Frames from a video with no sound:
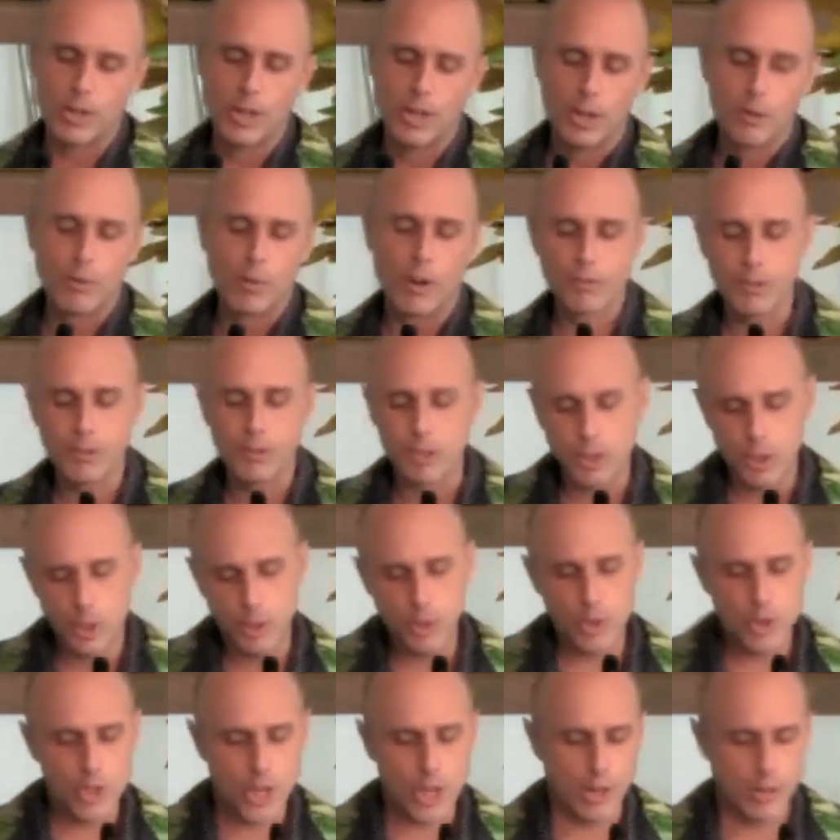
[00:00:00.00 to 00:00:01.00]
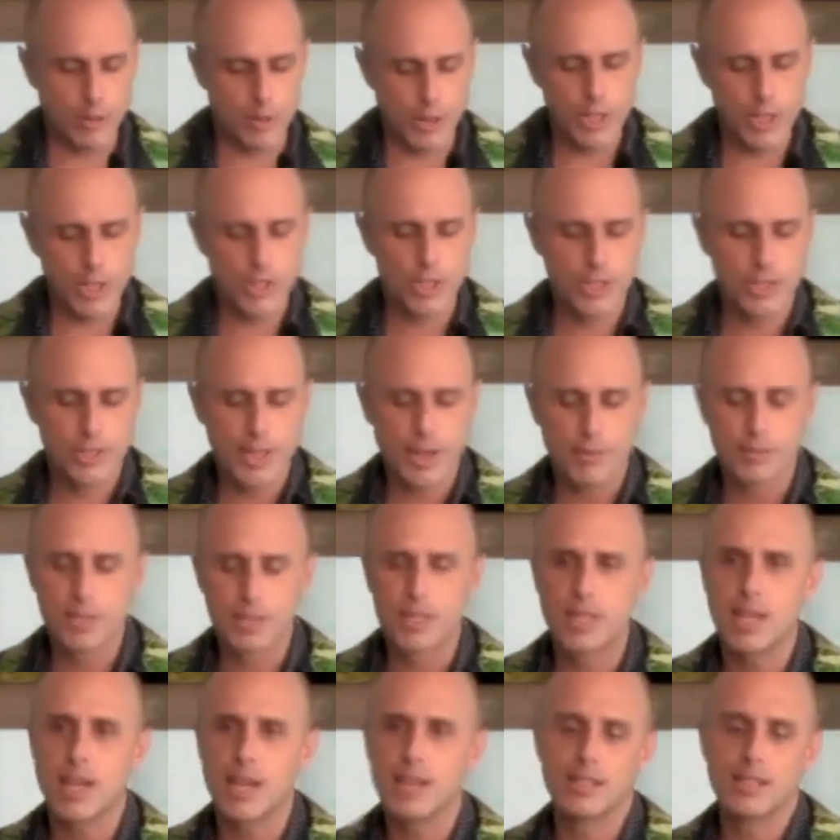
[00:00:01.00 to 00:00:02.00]
roughly 2 generations after the
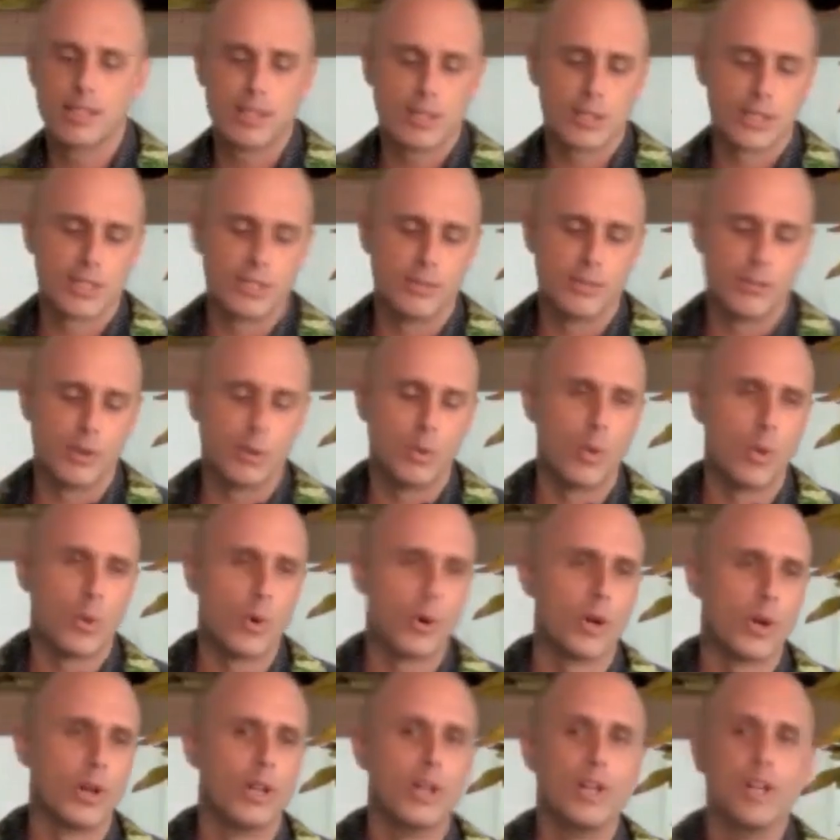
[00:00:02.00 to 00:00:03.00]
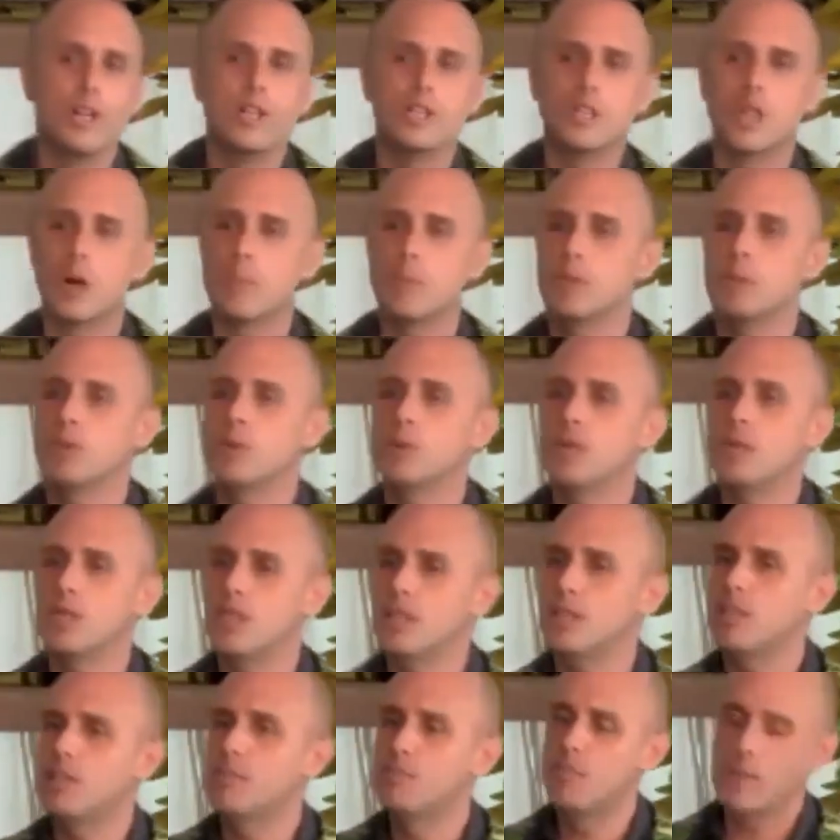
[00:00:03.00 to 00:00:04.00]
end of the Civil War,
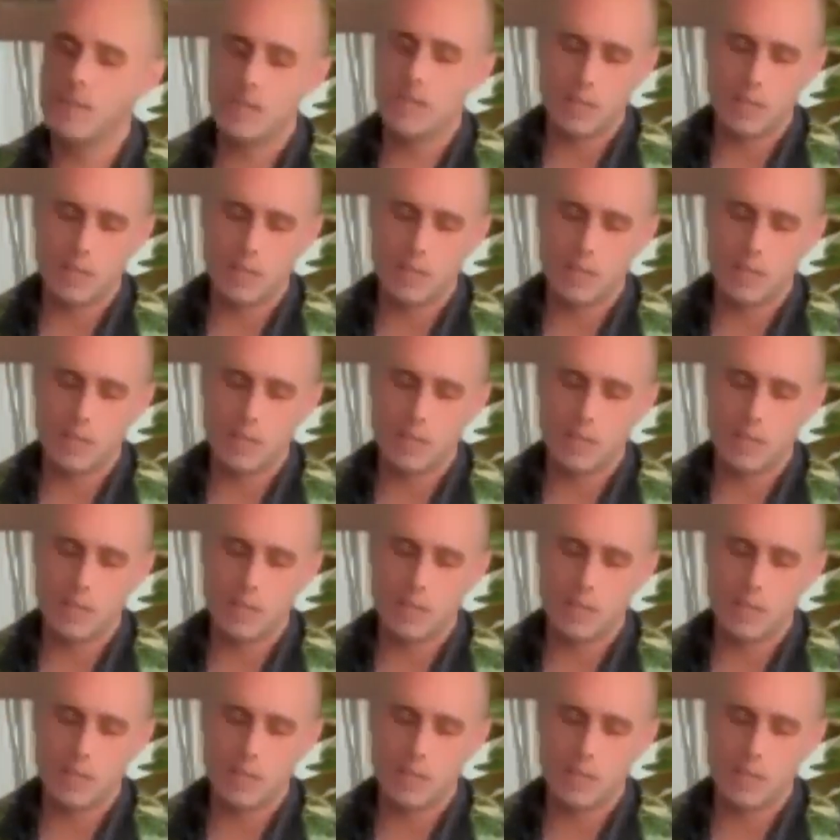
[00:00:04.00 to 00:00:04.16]
W.E.B.